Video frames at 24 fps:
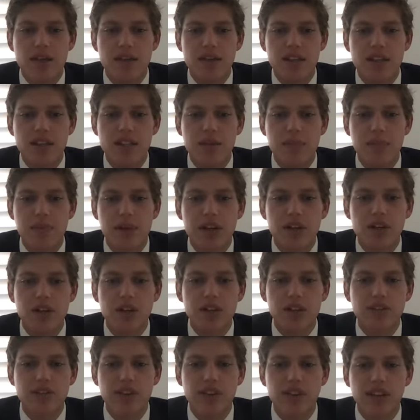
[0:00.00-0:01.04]
These
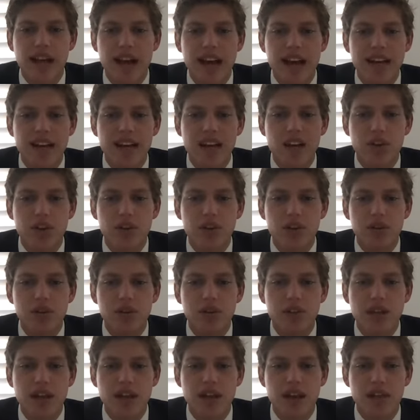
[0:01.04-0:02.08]
depictions of
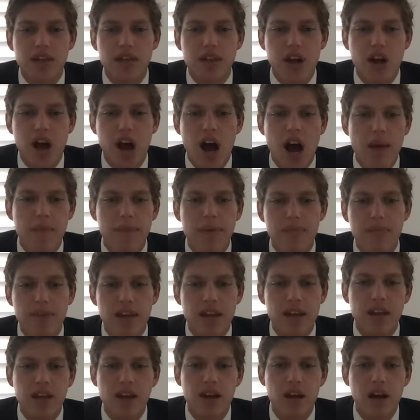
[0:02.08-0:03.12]
gladiators in the common
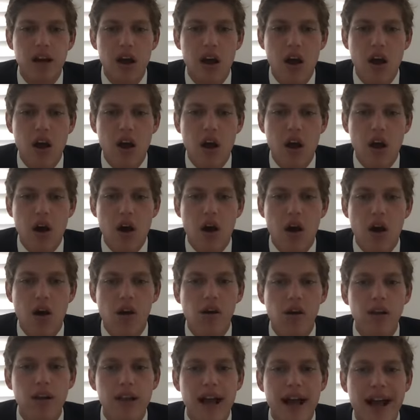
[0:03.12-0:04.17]
media
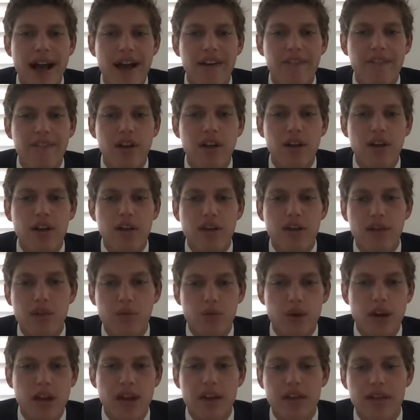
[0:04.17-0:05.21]
all have
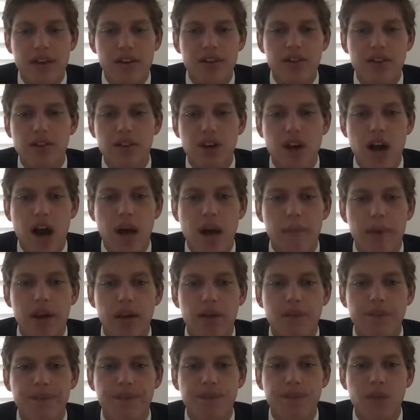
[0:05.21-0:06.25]
three things in common.
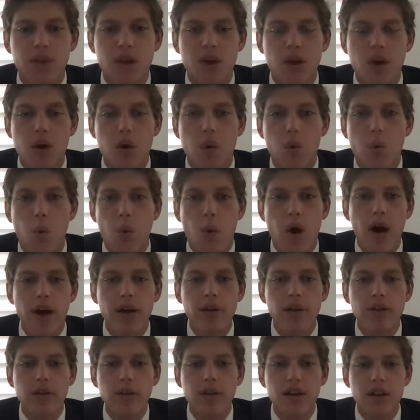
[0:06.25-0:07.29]

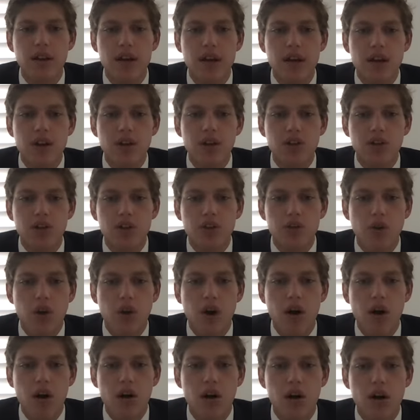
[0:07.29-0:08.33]
One,
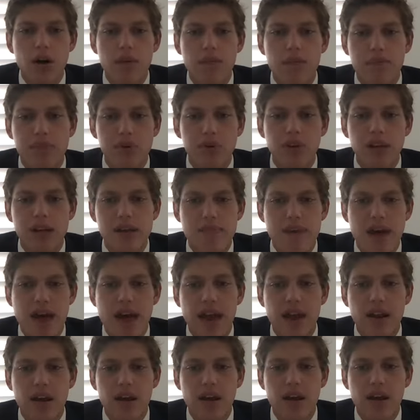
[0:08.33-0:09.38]
strong, burly
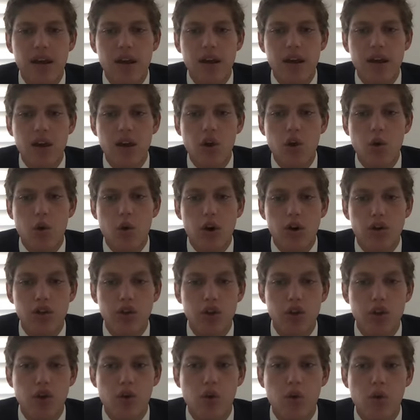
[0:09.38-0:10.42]
men, who are
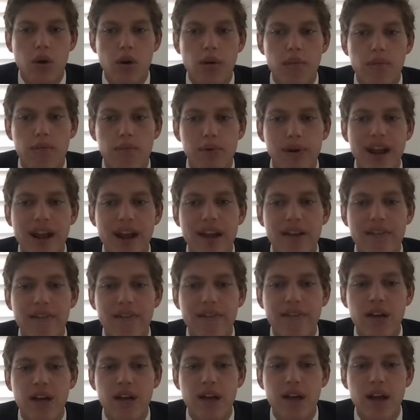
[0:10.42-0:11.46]
two,
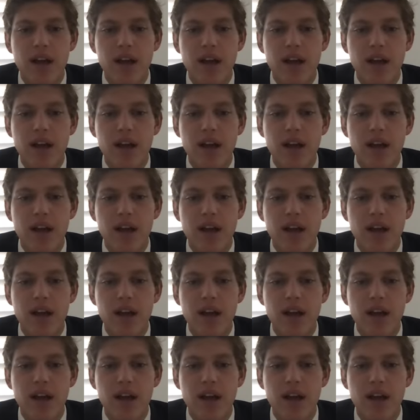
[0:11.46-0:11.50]
brave,